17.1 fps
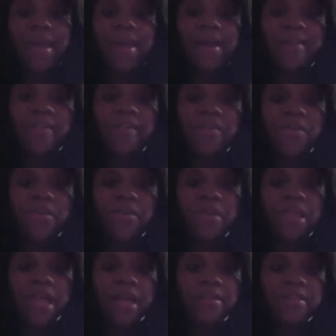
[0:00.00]
A school
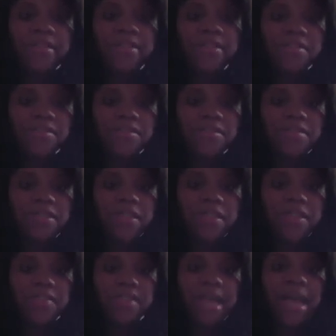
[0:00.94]
allowed their students to
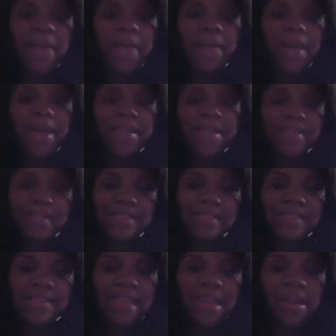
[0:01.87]
use iPads to
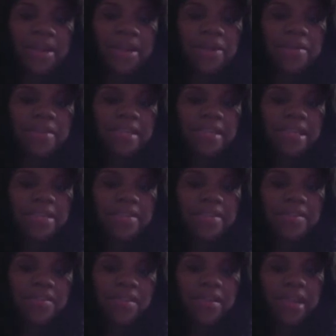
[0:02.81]
take notes and
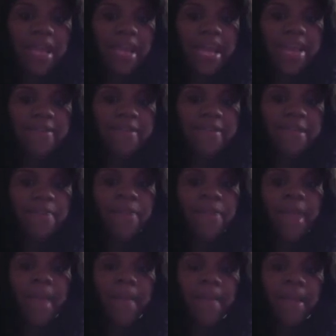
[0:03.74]
use learning apps,
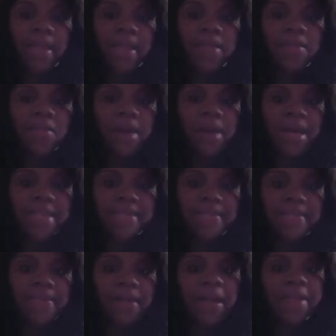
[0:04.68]
but otherwise
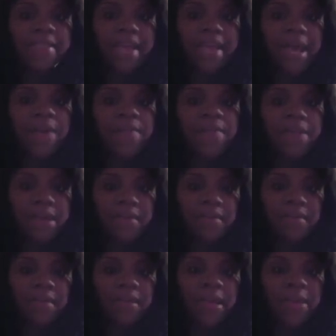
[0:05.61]
blocked app
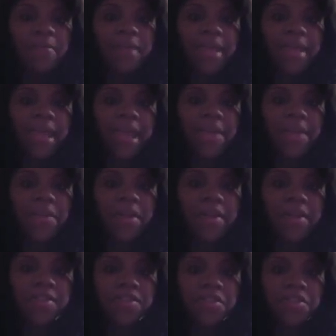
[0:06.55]
downloading and camera
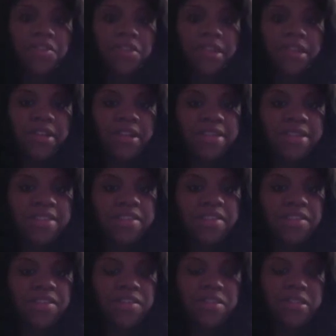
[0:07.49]
usage unless the
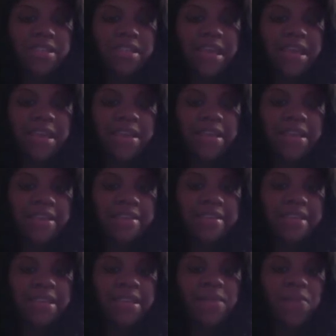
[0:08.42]
students had an
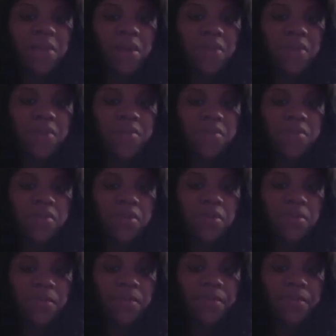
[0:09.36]
extended break from school.